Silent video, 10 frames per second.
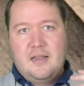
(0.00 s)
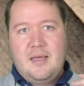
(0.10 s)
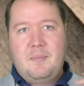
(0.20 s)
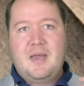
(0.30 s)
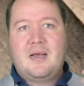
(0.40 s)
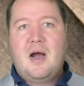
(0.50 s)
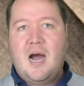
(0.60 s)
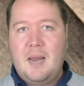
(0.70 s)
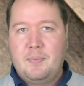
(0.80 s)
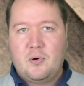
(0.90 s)
they're being
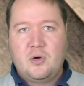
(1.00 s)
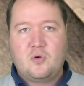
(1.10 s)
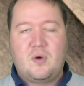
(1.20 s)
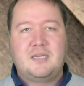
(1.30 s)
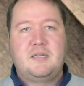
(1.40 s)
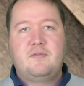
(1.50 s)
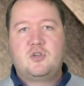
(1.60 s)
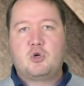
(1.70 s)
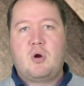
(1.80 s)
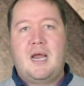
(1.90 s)
hyper aggressive,
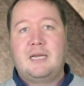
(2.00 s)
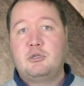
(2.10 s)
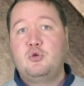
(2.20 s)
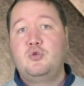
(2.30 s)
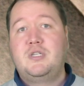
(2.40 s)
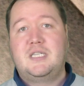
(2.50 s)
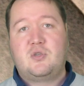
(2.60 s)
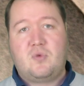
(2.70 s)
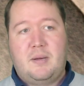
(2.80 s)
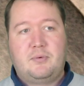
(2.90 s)
trying to
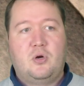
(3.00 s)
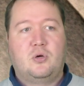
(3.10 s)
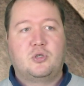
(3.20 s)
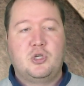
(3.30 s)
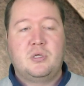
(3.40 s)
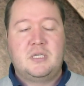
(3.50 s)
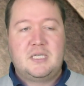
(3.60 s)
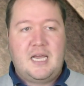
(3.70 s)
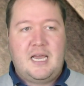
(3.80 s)
disrupt auctions